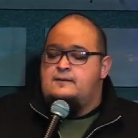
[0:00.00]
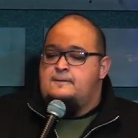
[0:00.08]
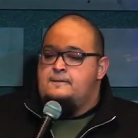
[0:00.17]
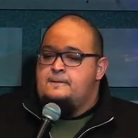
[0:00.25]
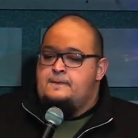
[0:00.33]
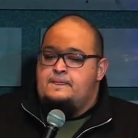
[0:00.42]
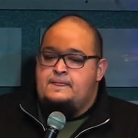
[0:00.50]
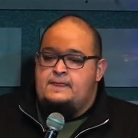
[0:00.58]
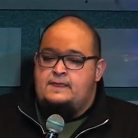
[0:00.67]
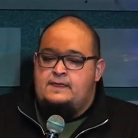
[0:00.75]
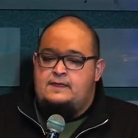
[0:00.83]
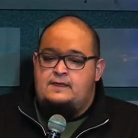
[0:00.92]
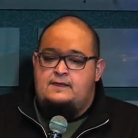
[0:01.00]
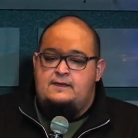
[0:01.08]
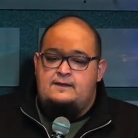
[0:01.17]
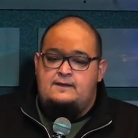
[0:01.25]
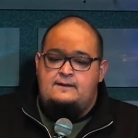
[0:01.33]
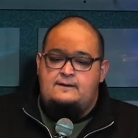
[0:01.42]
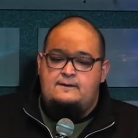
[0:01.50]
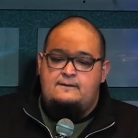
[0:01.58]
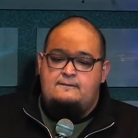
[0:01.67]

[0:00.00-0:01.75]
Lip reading: (no one is talking)